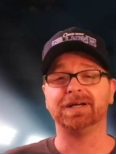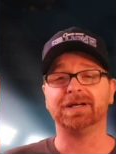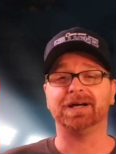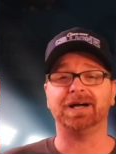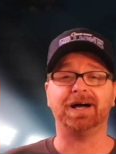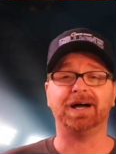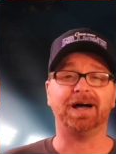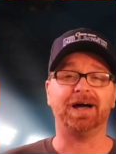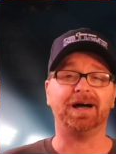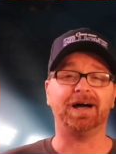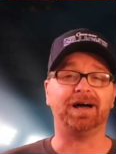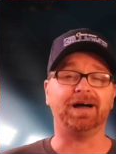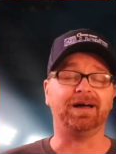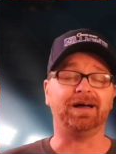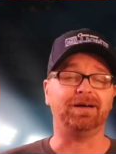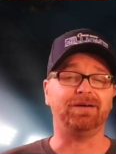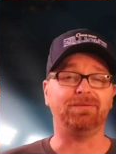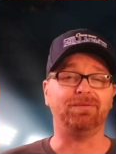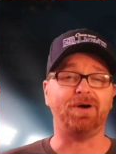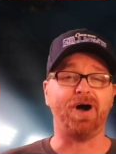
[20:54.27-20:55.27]

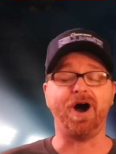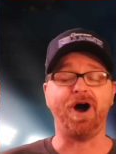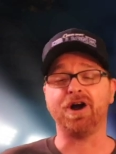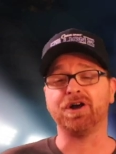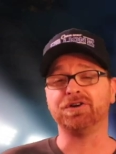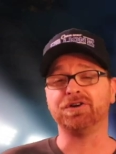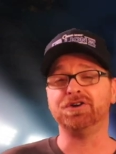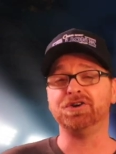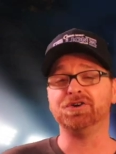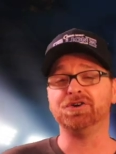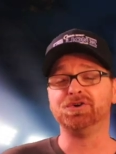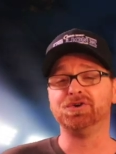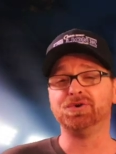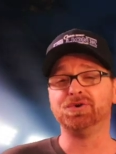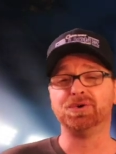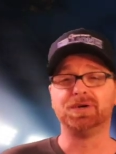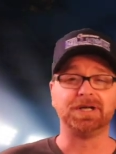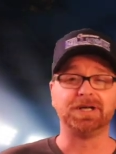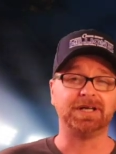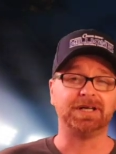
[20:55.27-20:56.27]
uh, our
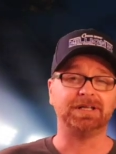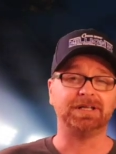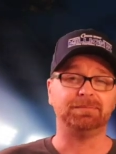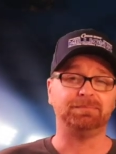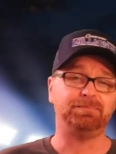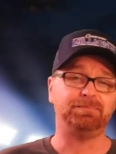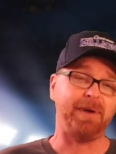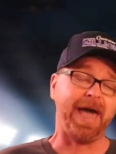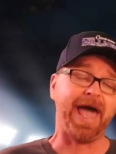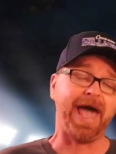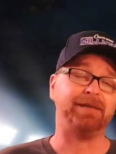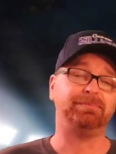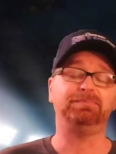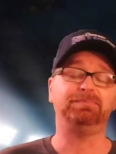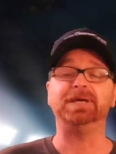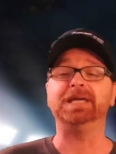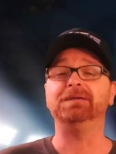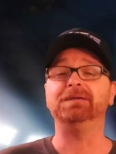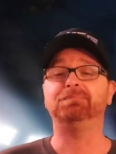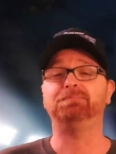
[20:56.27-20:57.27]
new Bad
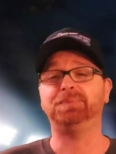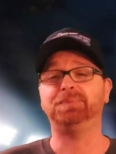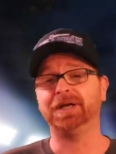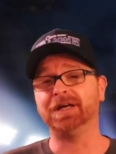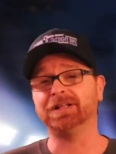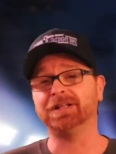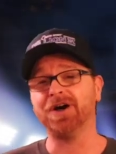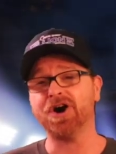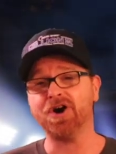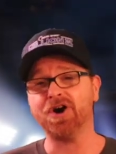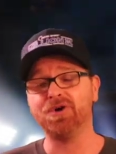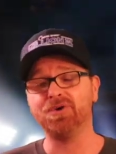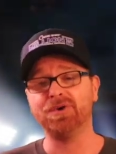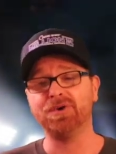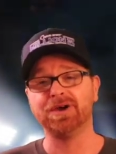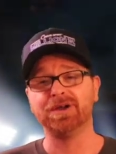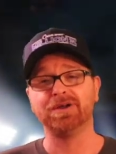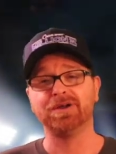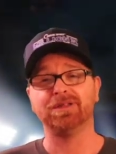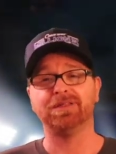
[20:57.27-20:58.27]
Beat pillow
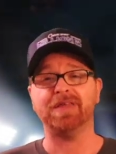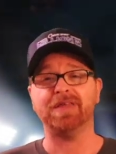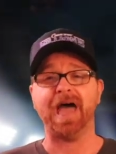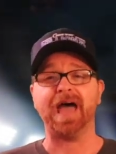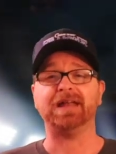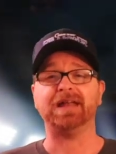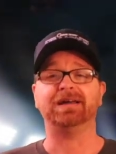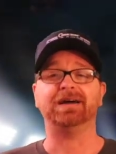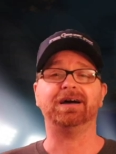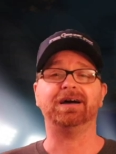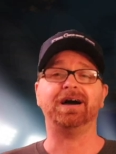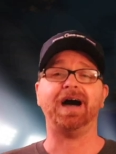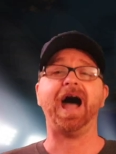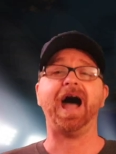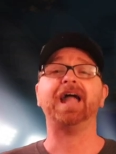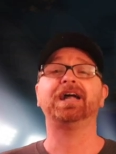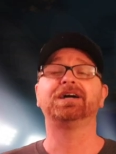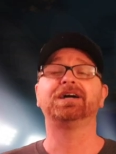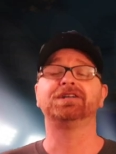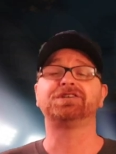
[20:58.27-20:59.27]
that uh,
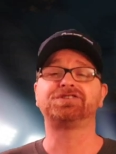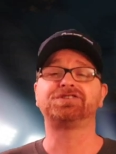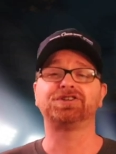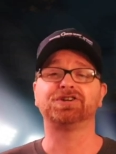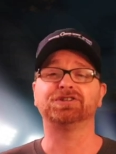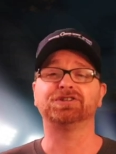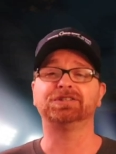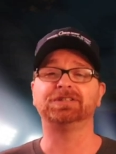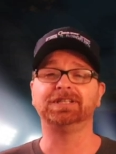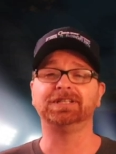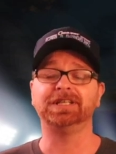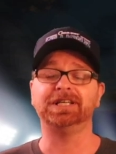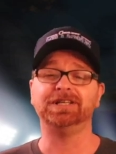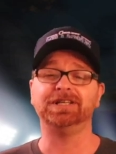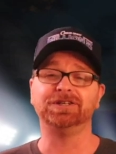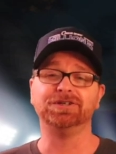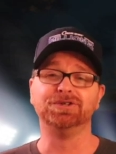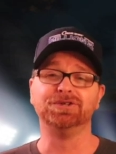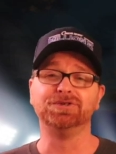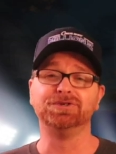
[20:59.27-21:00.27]
I could have certainly
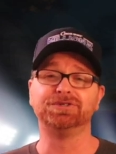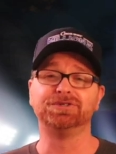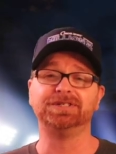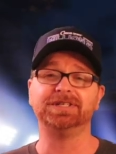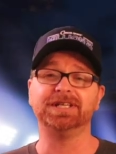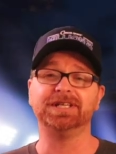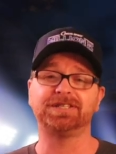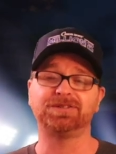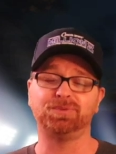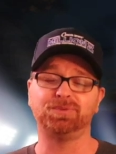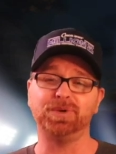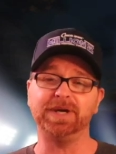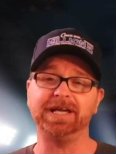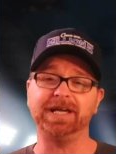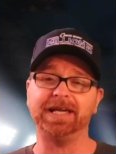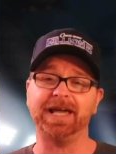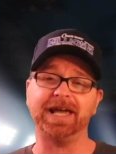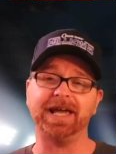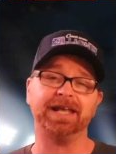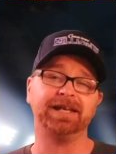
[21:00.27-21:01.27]
used this
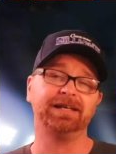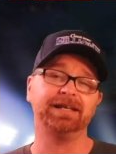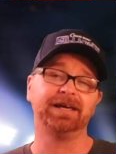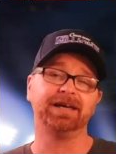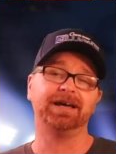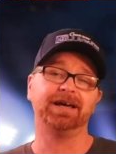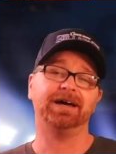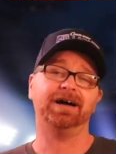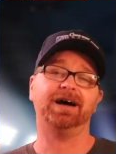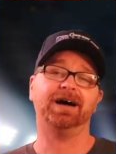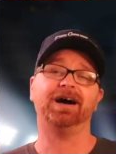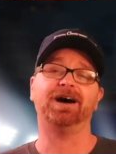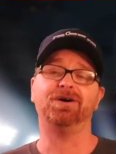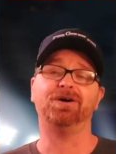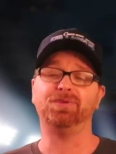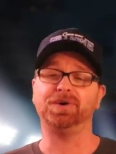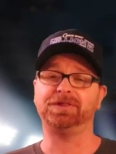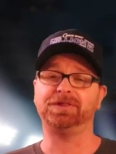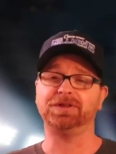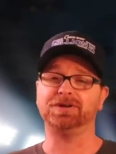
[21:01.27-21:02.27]
weekend uh,
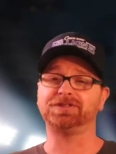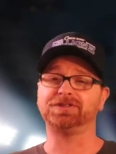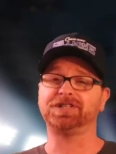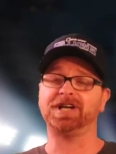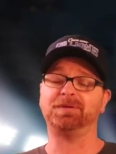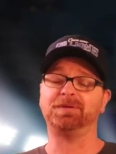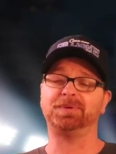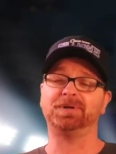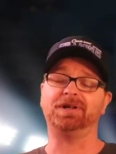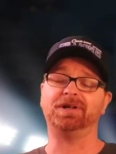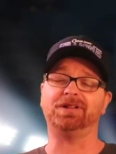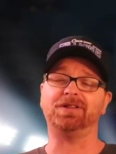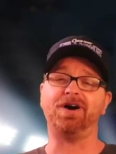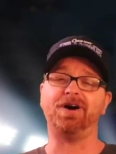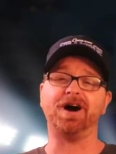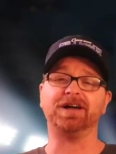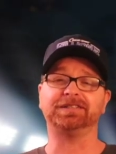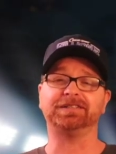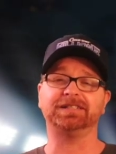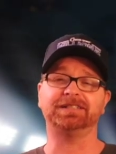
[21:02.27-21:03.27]
with those couple of
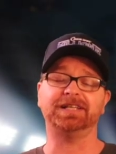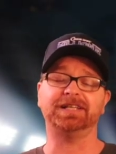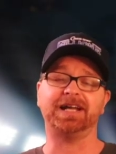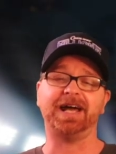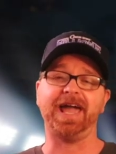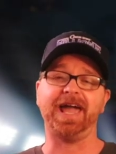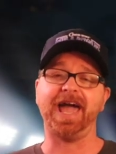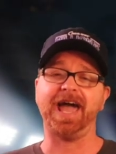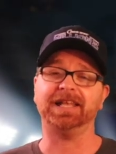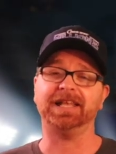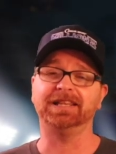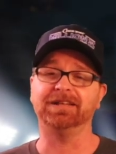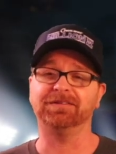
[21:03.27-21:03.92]
losses that I had in